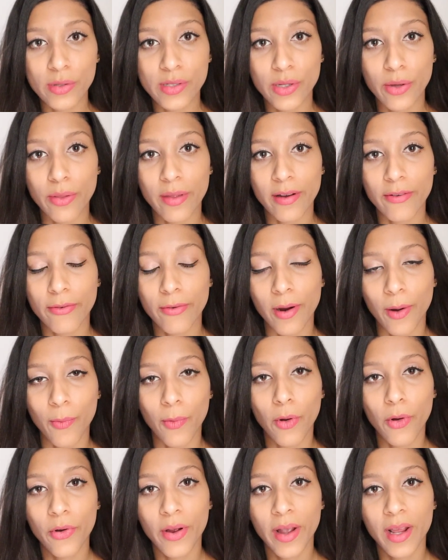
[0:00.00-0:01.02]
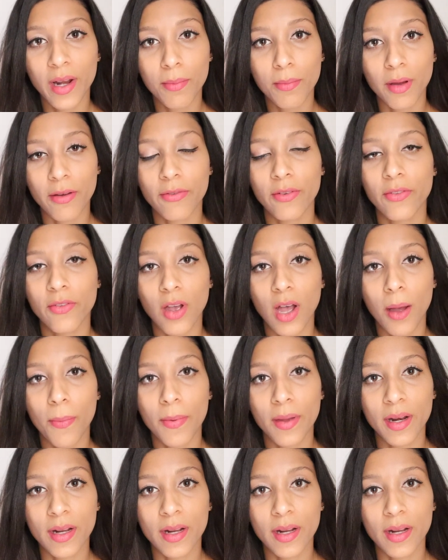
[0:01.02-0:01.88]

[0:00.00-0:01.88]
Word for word: so therefore it won't create a muffin top,